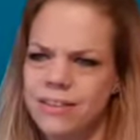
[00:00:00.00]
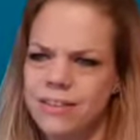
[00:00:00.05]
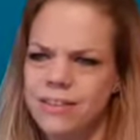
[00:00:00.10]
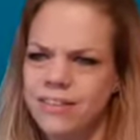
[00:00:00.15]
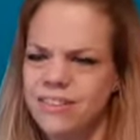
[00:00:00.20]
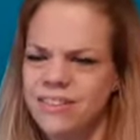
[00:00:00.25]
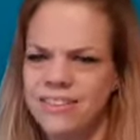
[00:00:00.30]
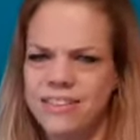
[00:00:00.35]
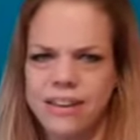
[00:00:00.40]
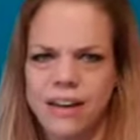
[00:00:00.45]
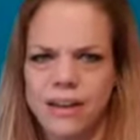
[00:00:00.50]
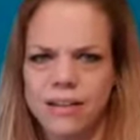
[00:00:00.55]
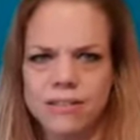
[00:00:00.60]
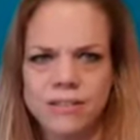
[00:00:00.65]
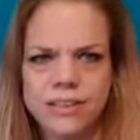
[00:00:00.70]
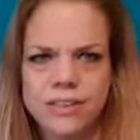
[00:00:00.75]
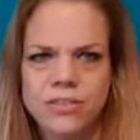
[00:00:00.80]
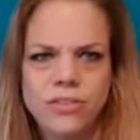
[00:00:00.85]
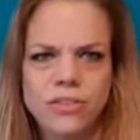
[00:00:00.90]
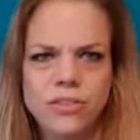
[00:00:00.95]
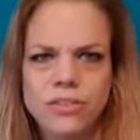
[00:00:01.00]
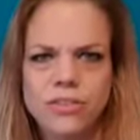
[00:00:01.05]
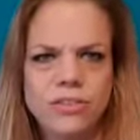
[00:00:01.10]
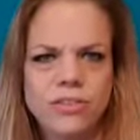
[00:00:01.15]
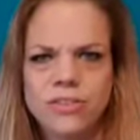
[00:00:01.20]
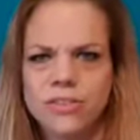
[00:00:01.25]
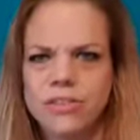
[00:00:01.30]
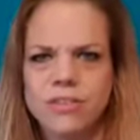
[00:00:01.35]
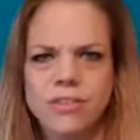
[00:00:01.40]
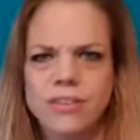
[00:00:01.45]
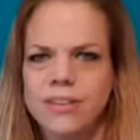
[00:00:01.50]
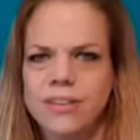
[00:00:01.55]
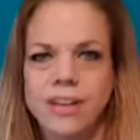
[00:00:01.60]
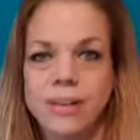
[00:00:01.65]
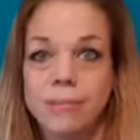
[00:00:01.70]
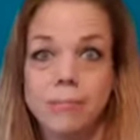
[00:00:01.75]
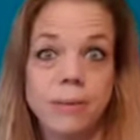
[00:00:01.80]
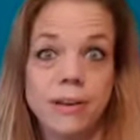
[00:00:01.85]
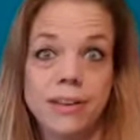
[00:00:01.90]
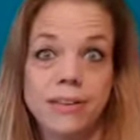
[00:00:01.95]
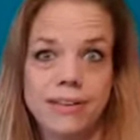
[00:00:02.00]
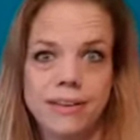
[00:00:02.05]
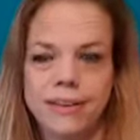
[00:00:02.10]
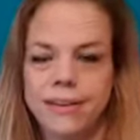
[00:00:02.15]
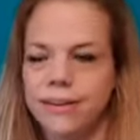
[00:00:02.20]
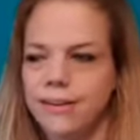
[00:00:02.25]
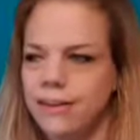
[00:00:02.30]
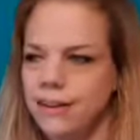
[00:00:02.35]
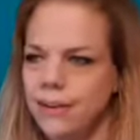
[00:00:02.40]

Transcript: nah, it's just not my thing.